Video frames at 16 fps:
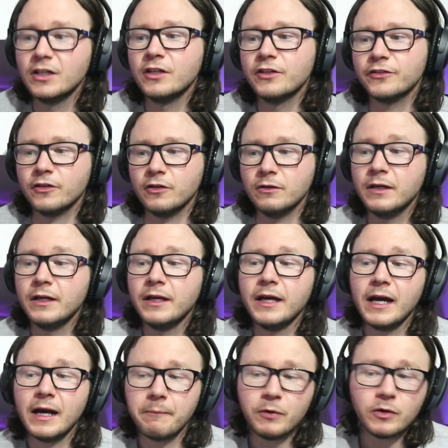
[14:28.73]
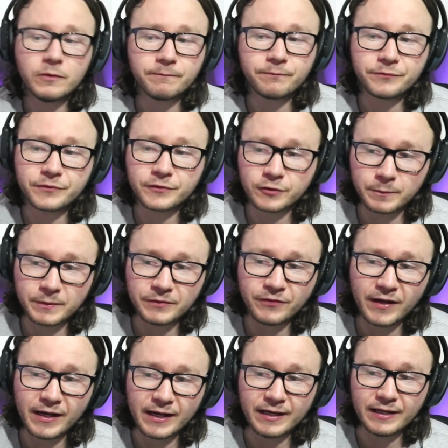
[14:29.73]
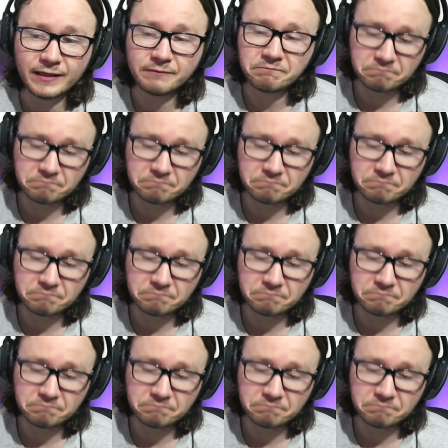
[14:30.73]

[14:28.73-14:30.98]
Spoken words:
So, but to be fair,